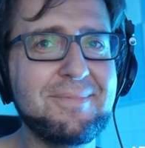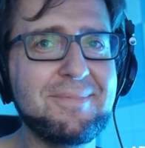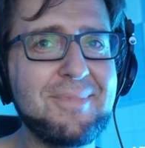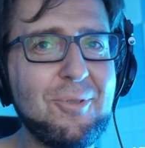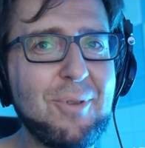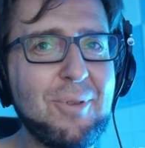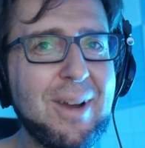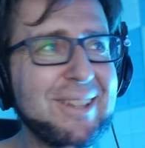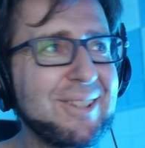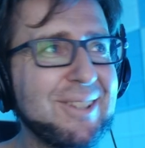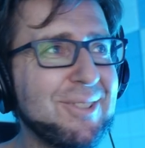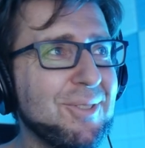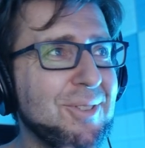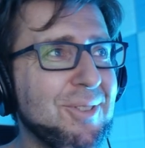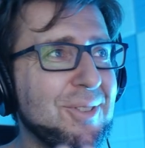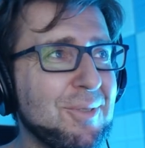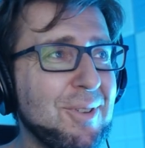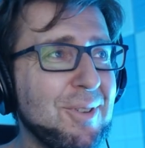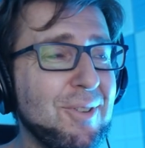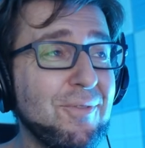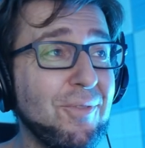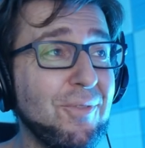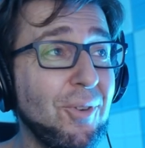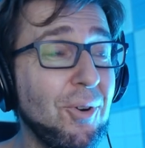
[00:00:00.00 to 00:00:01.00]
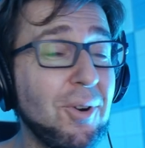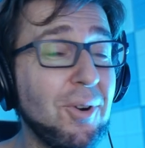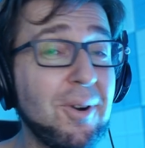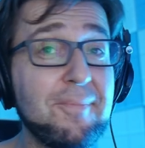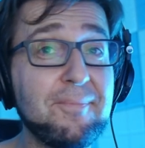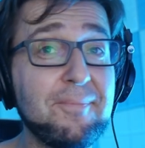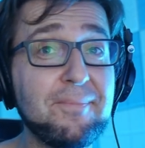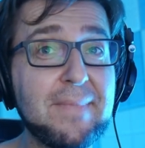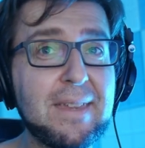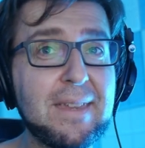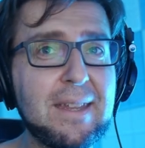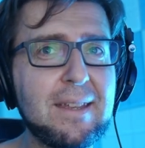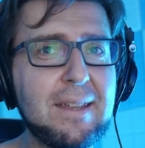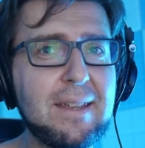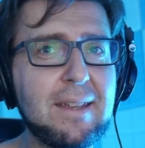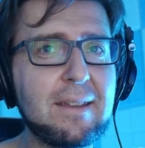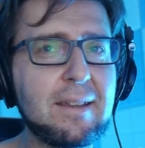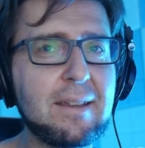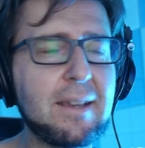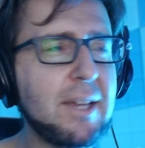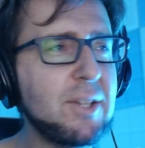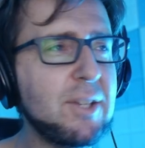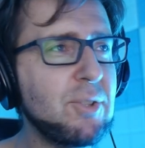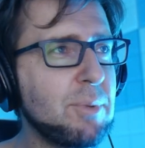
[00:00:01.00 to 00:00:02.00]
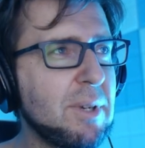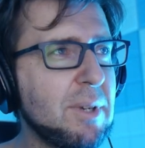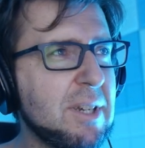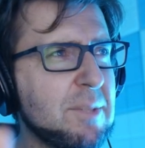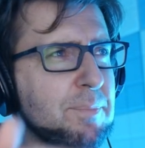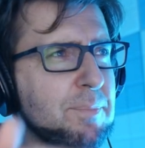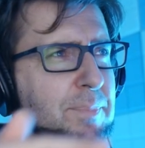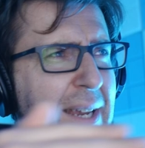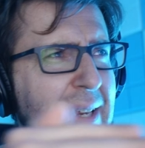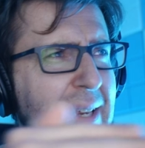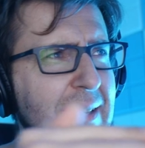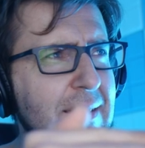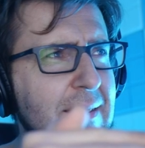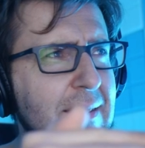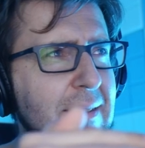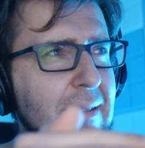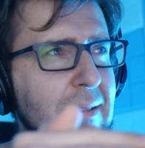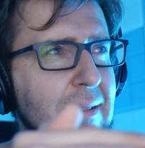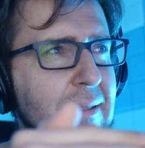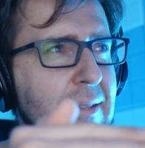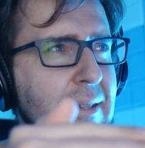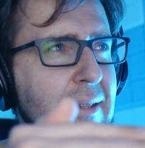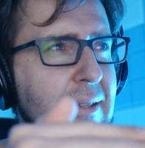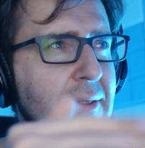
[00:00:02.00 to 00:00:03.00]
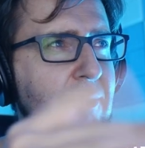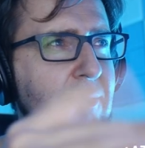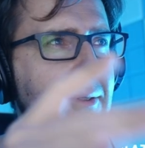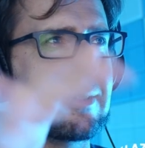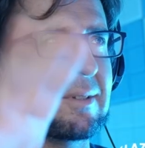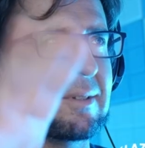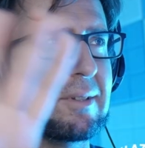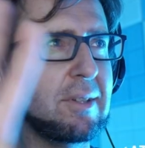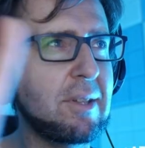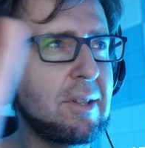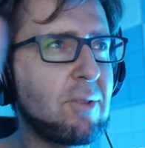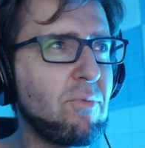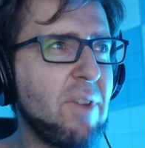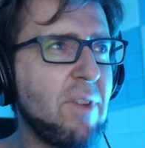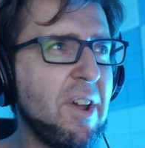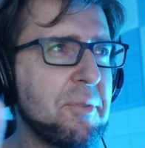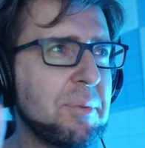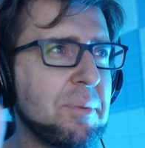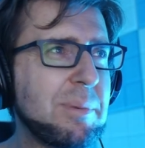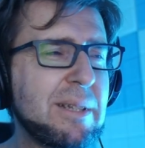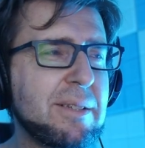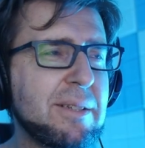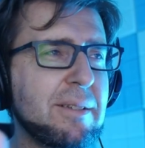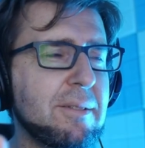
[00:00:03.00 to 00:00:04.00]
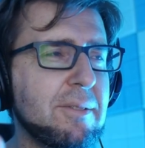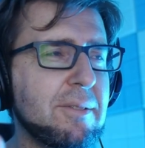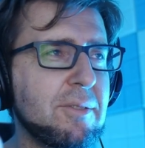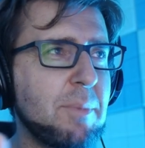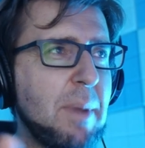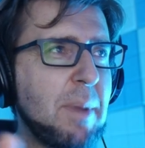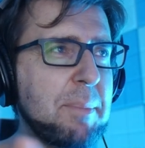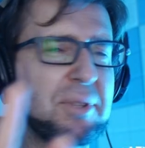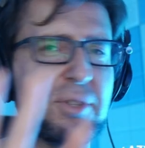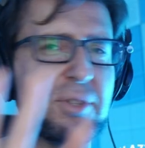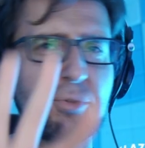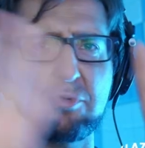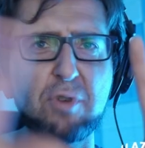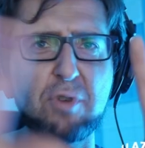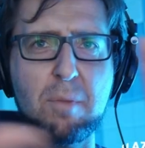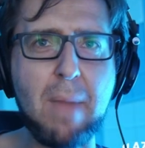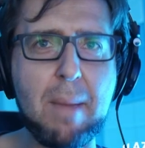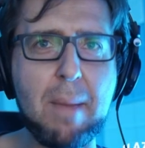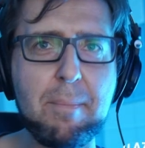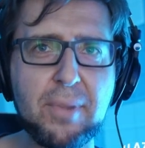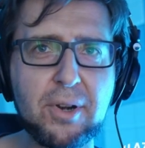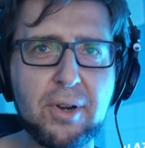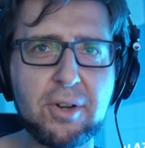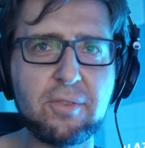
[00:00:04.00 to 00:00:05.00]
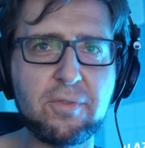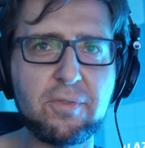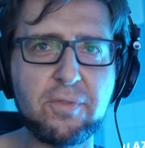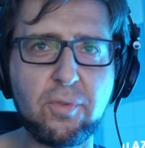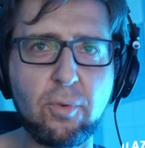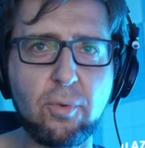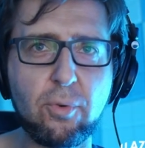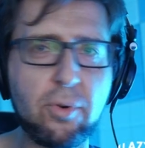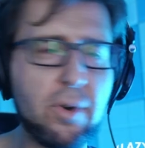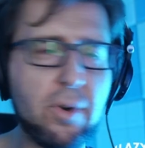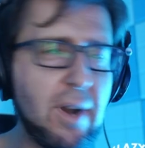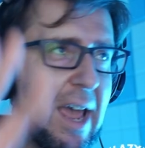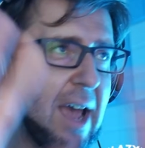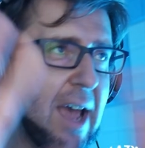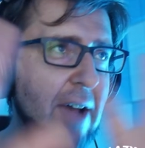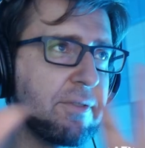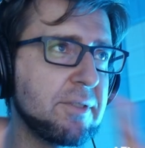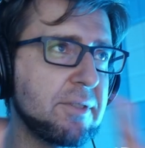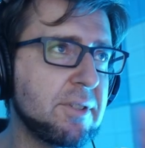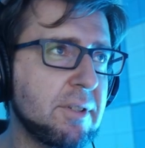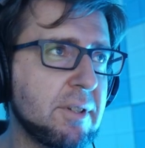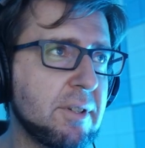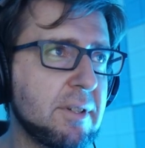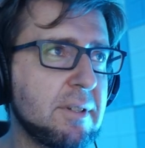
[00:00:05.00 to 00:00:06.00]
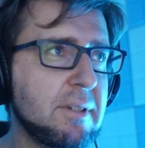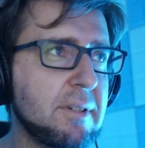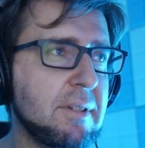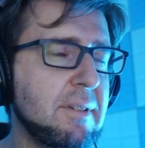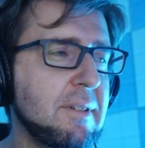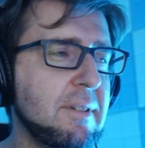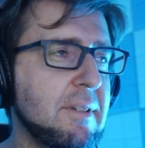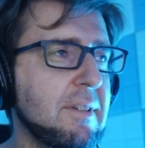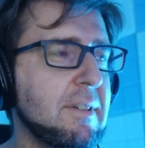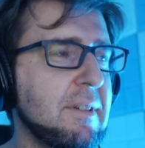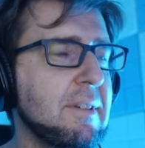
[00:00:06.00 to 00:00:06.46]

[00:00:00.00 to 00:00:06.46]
uh, And you expect the, the, the, variable to maybe to remember the 4 after the